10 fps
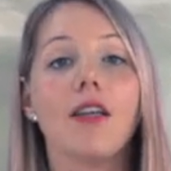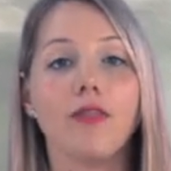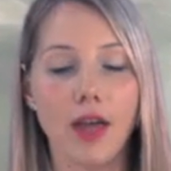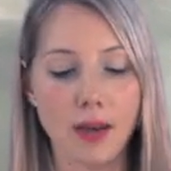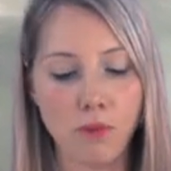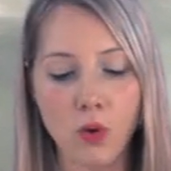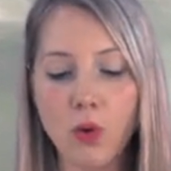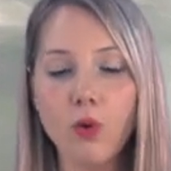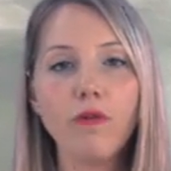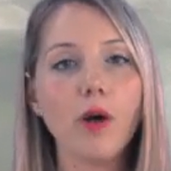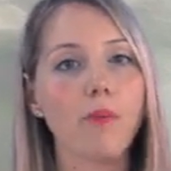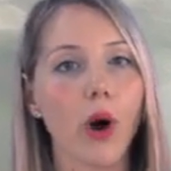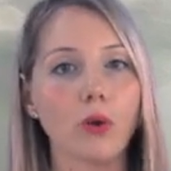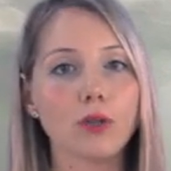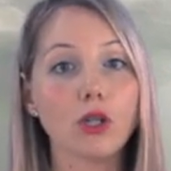that move the
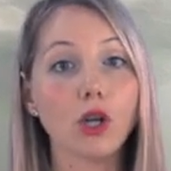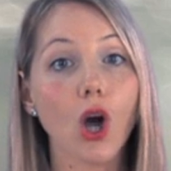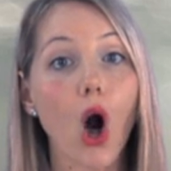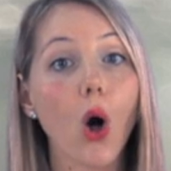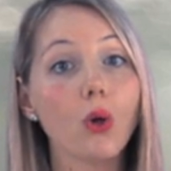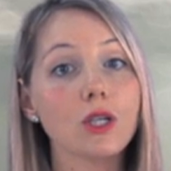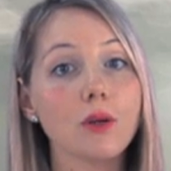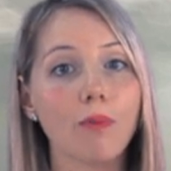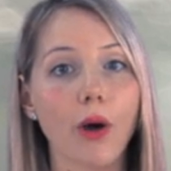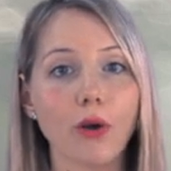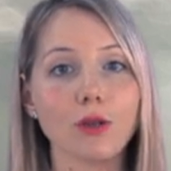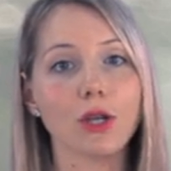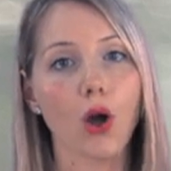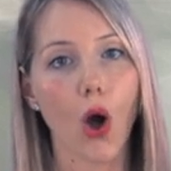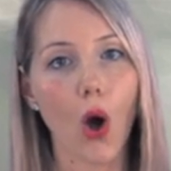boat, the golden boat,
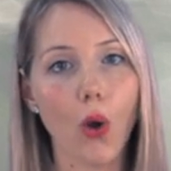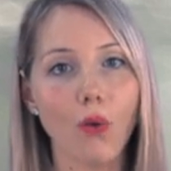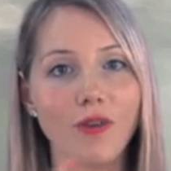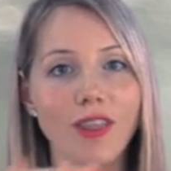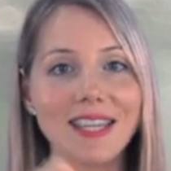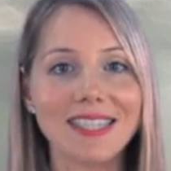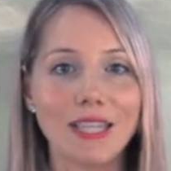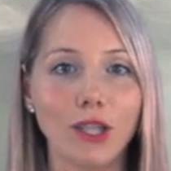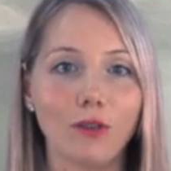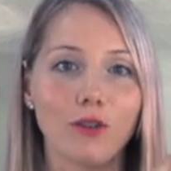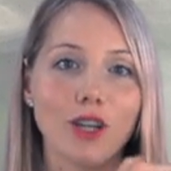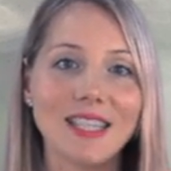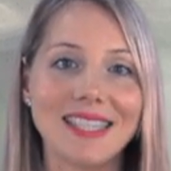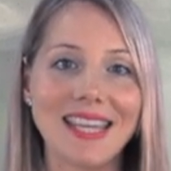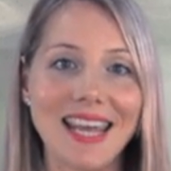over the silvery
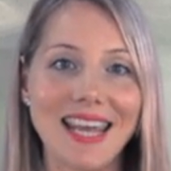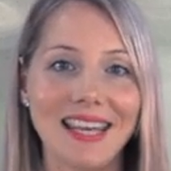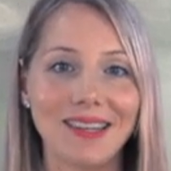sea.